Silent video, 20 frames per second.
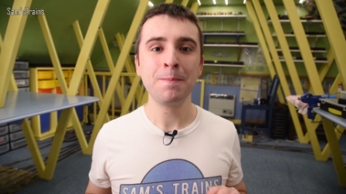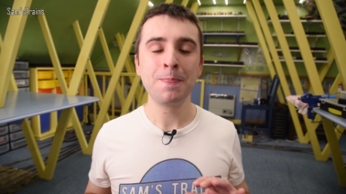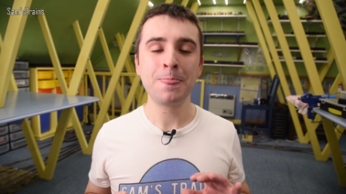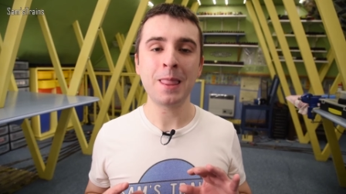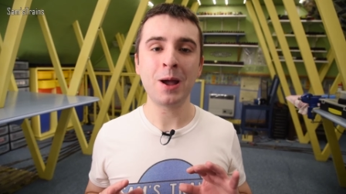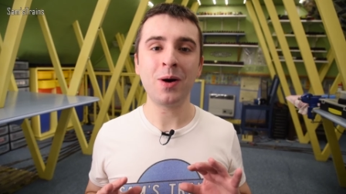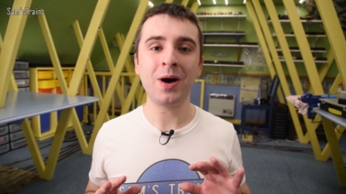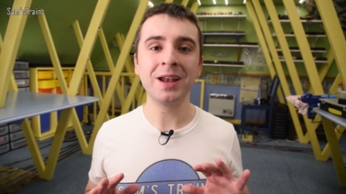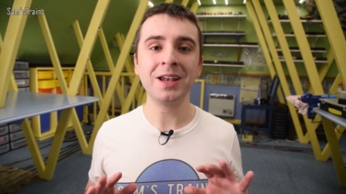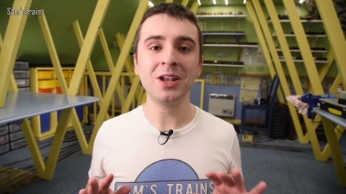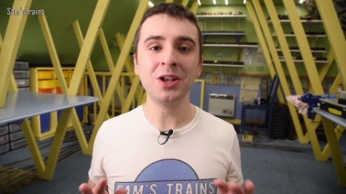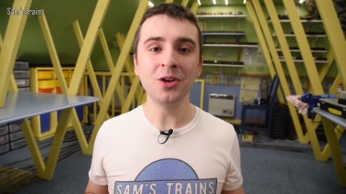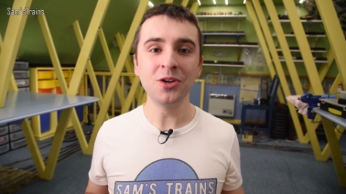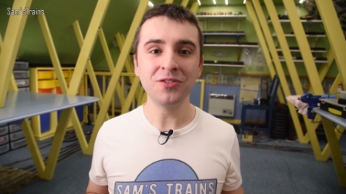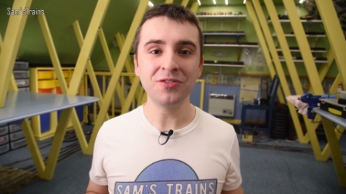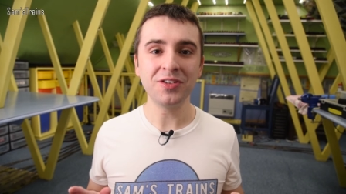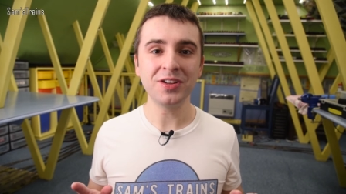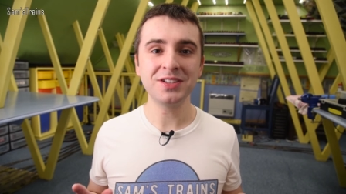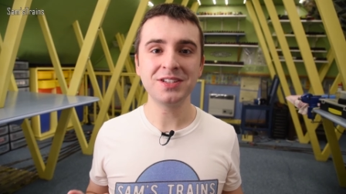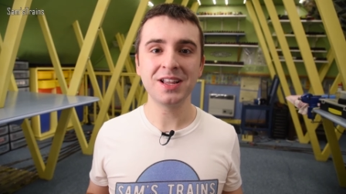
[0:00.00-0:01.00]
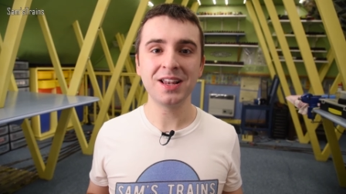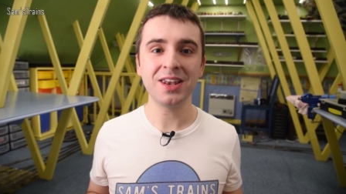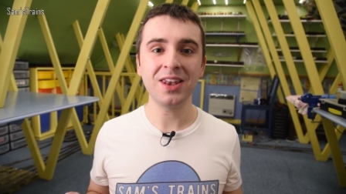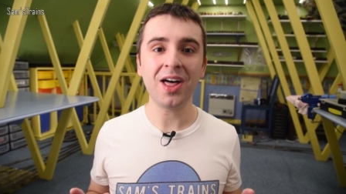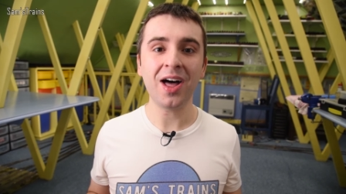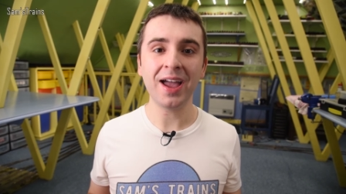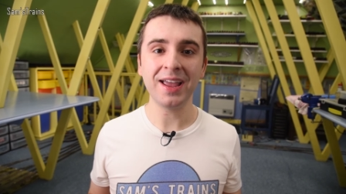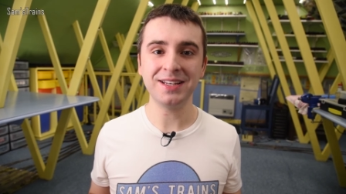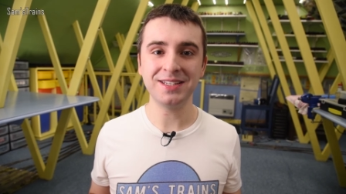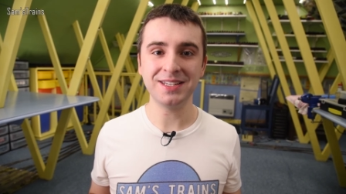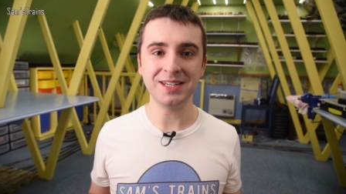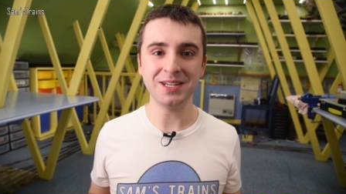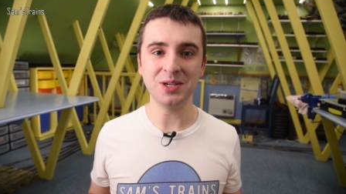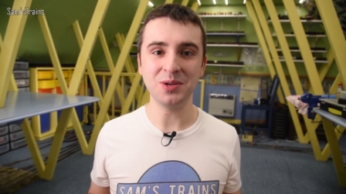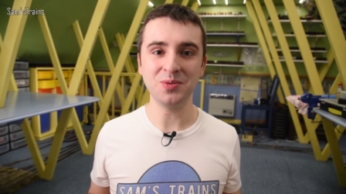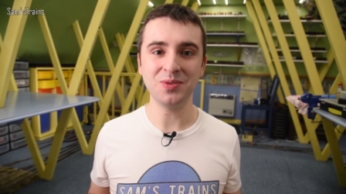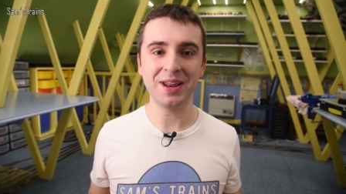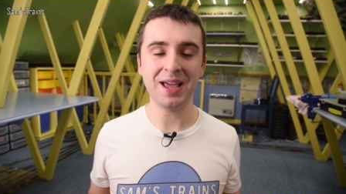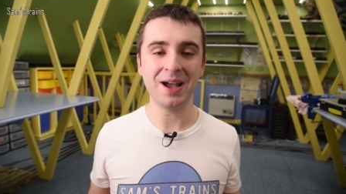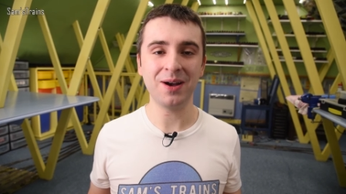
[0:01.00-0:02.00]
Now, I'd love to lie to
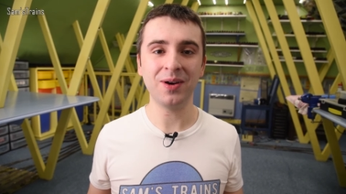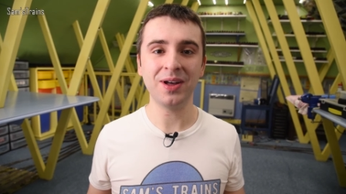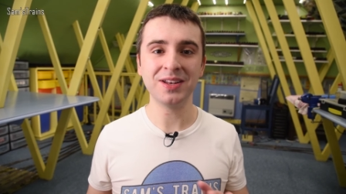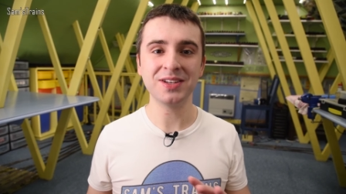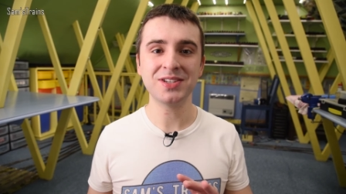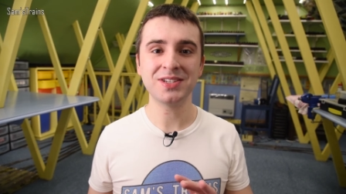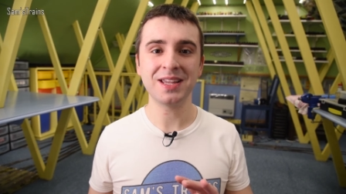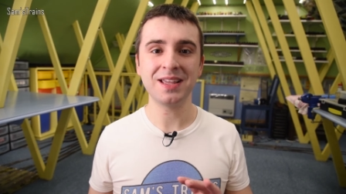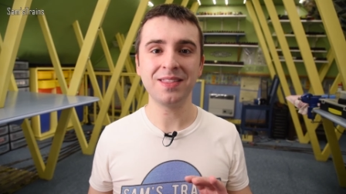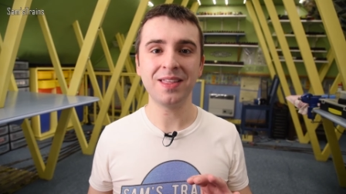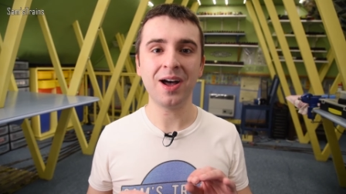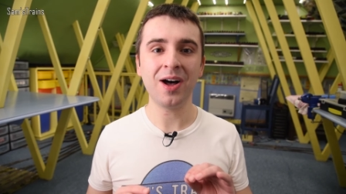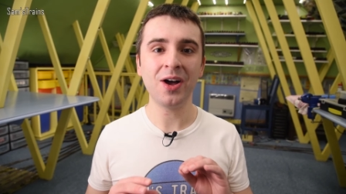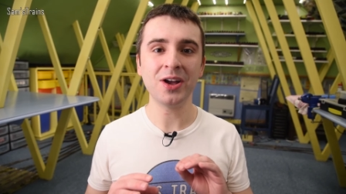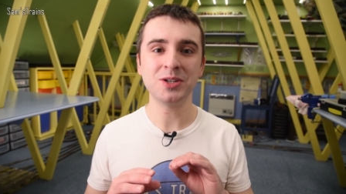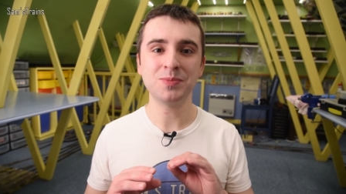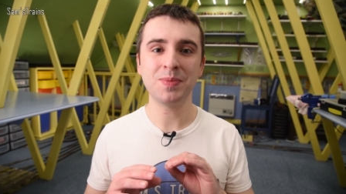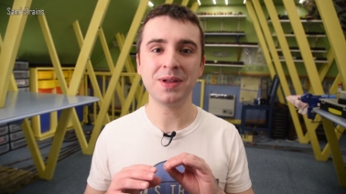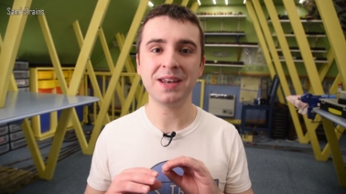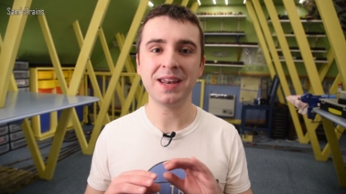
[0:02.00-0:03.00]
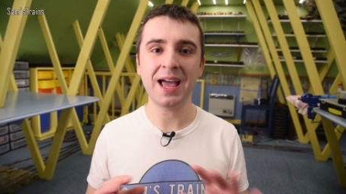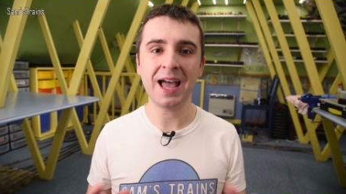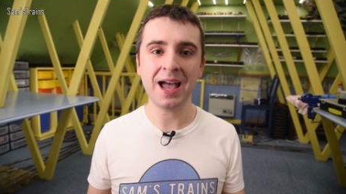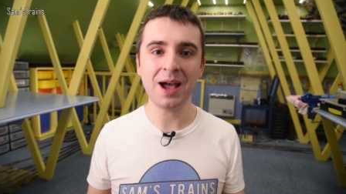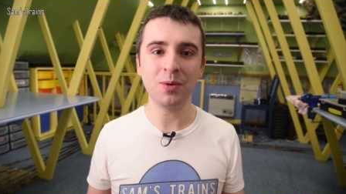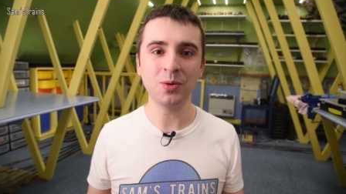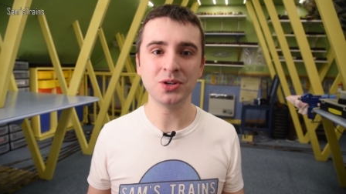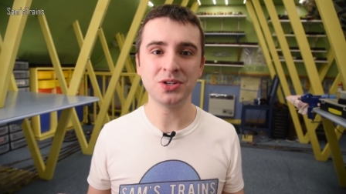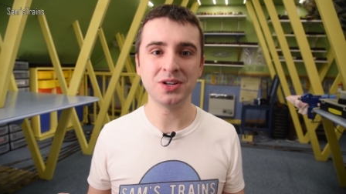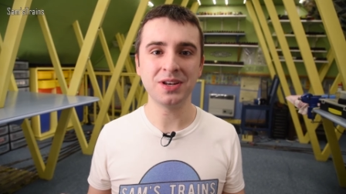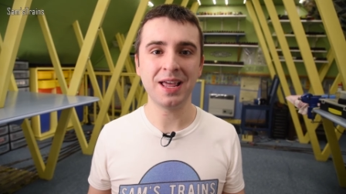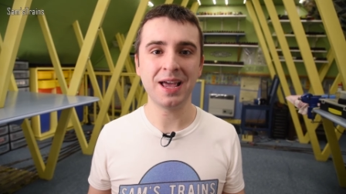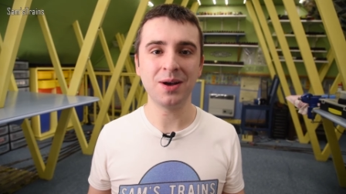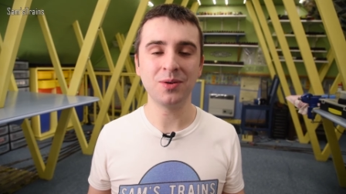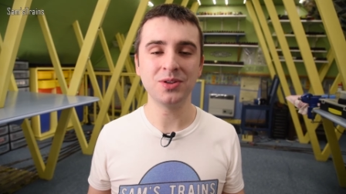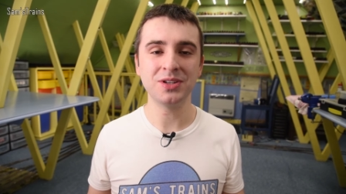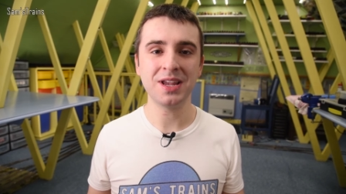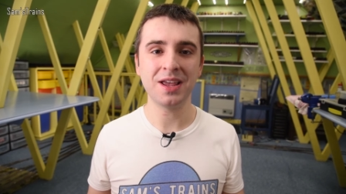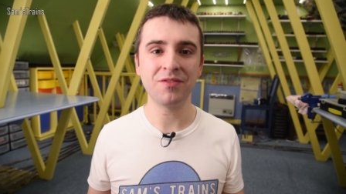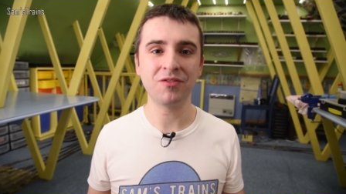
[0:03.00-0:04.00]
you now and say that I spend hours and
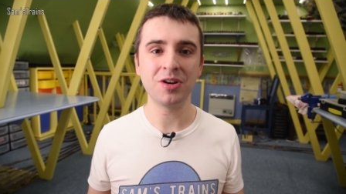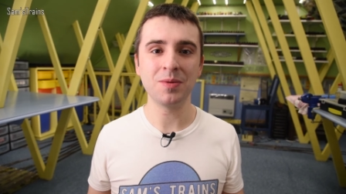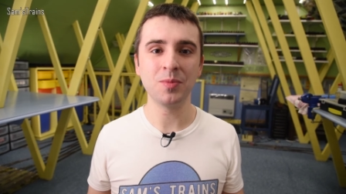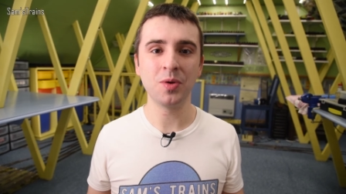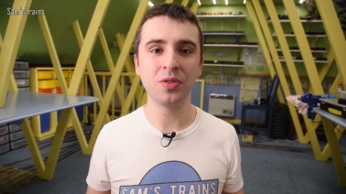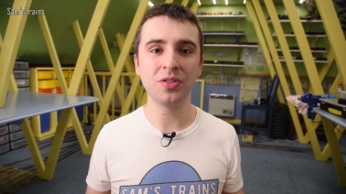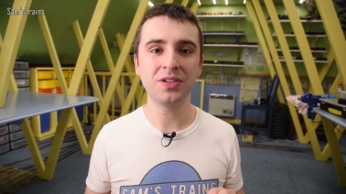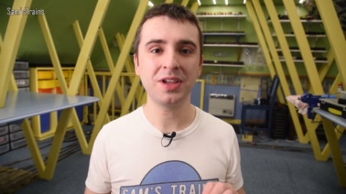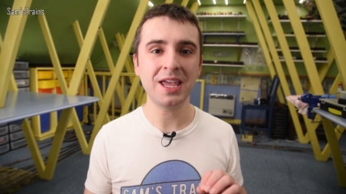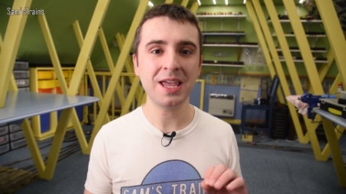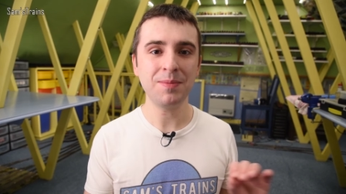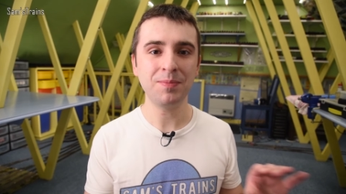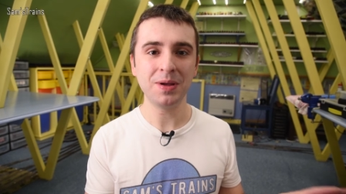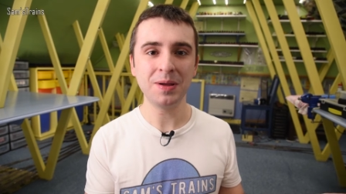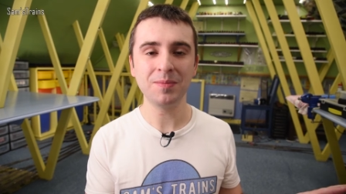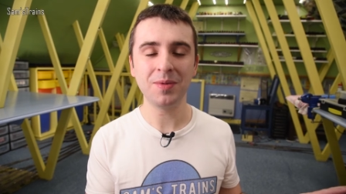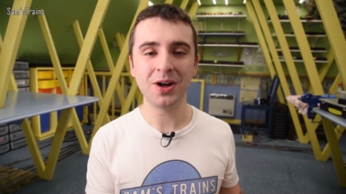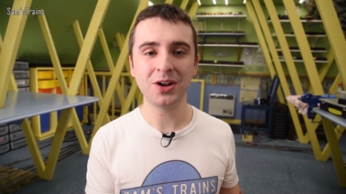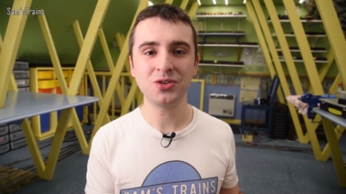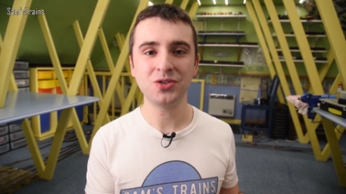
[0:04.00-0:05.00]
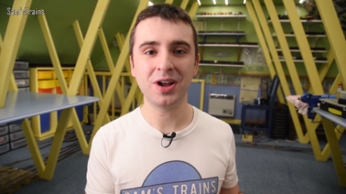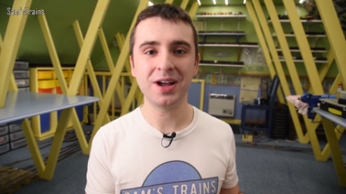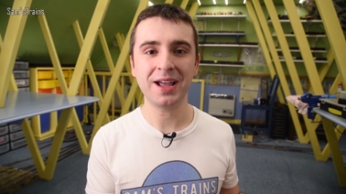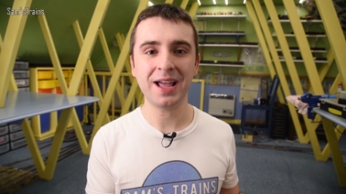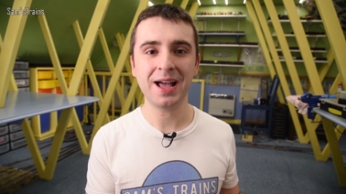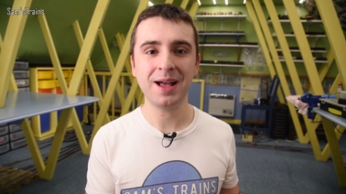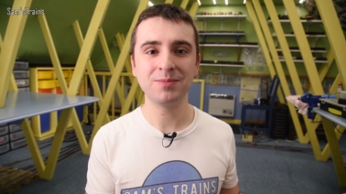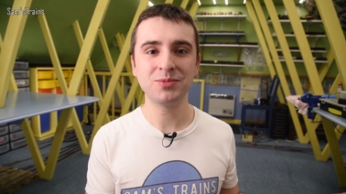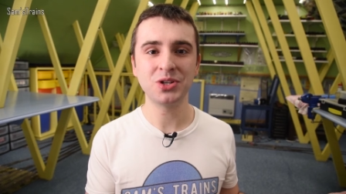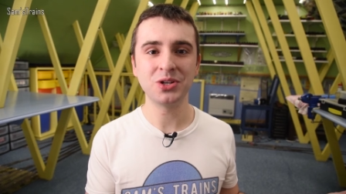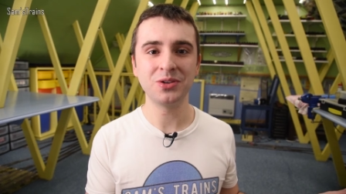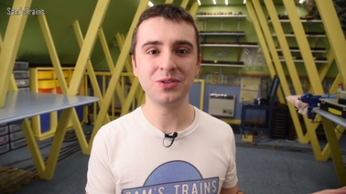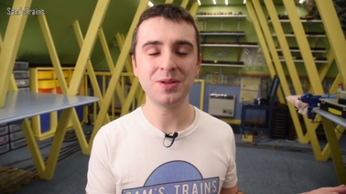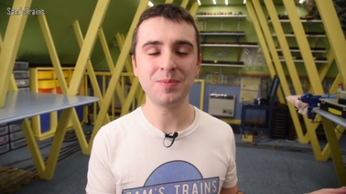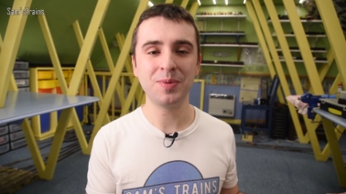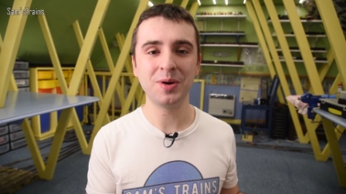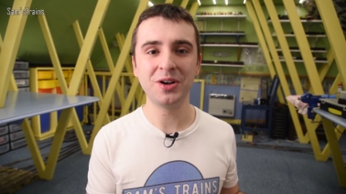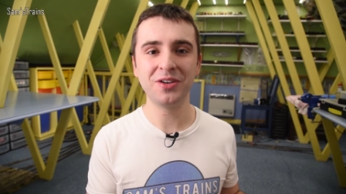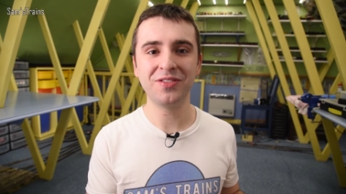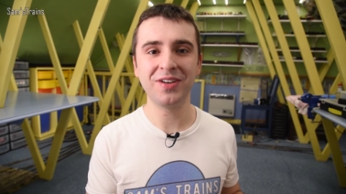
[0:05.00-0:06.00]
hours every month keeping my track absolutely
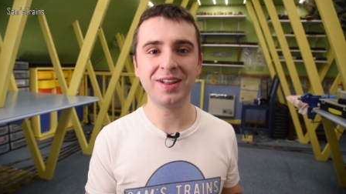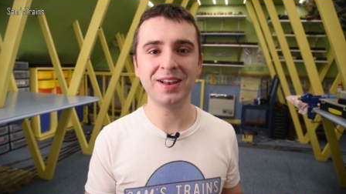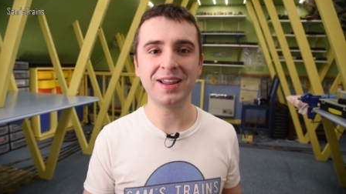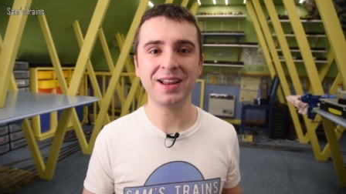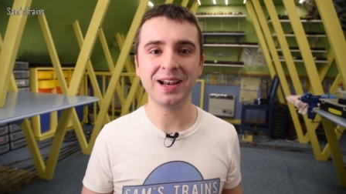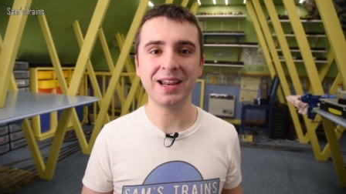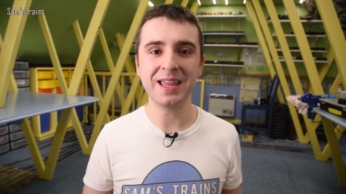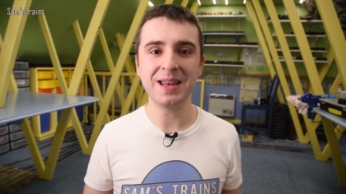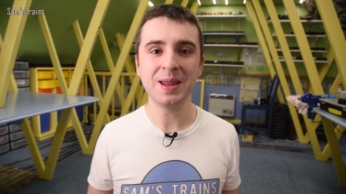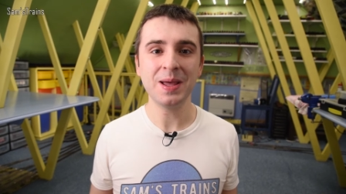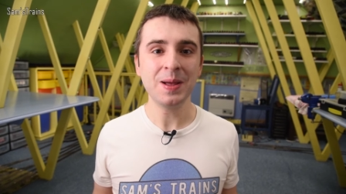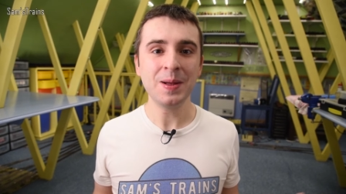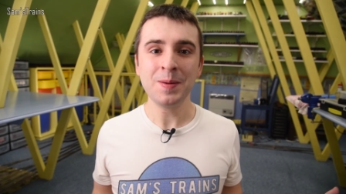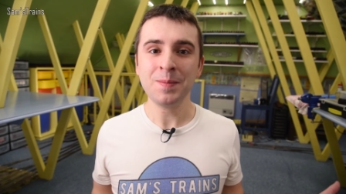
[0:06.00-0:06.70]
perfectly clean.